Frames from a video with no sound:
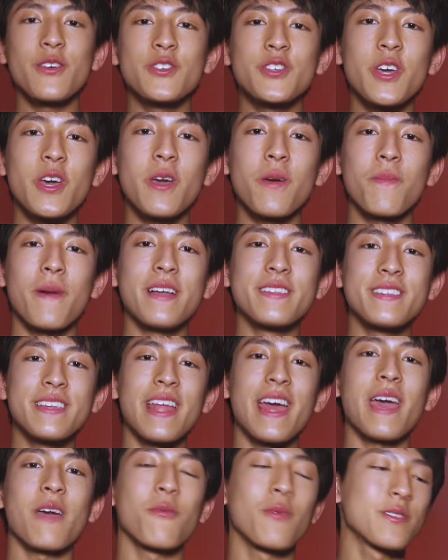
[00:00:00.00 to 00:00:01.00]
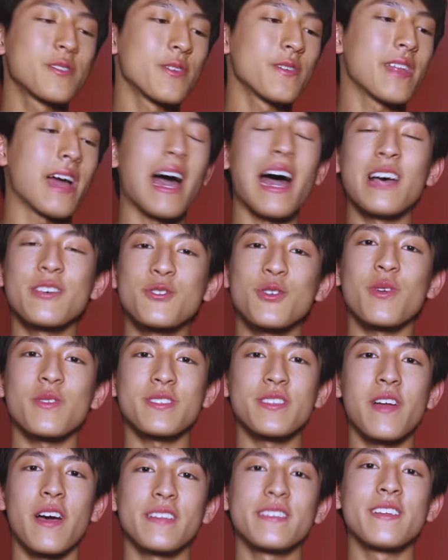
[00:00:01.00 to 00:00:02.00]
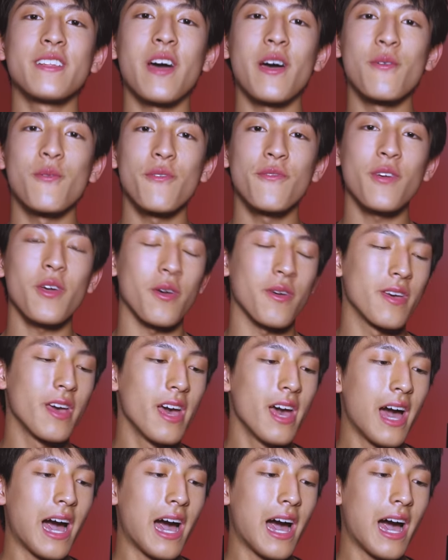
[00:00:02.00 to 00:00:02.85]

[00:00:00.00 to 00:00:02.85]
YouTube and today we're doing the Astrox 99 review.